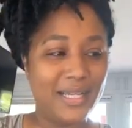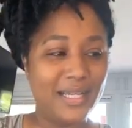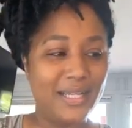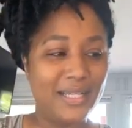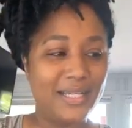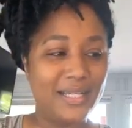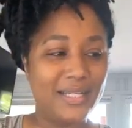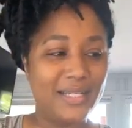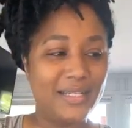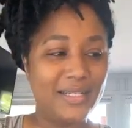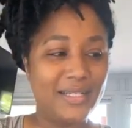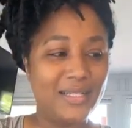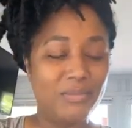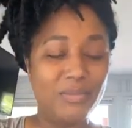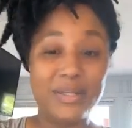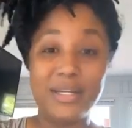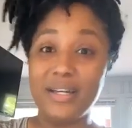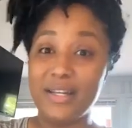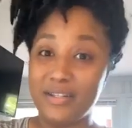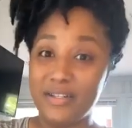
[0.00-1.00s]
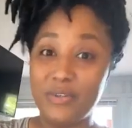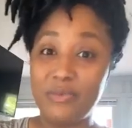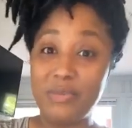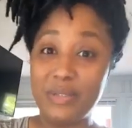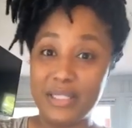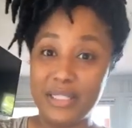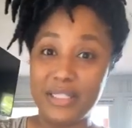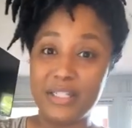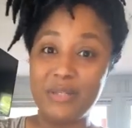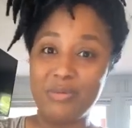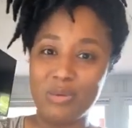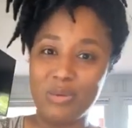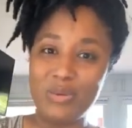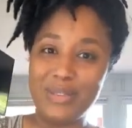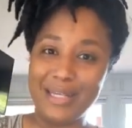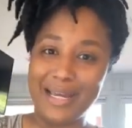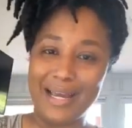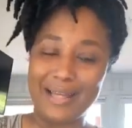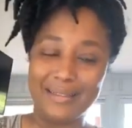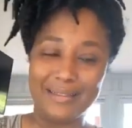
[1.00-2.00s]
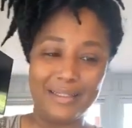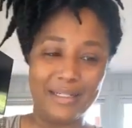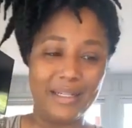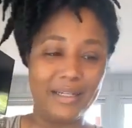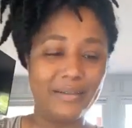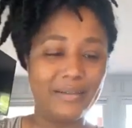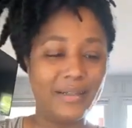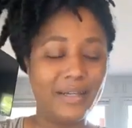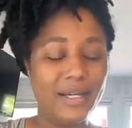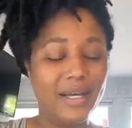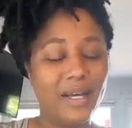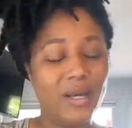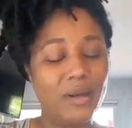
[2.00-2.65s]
is because of police brutality.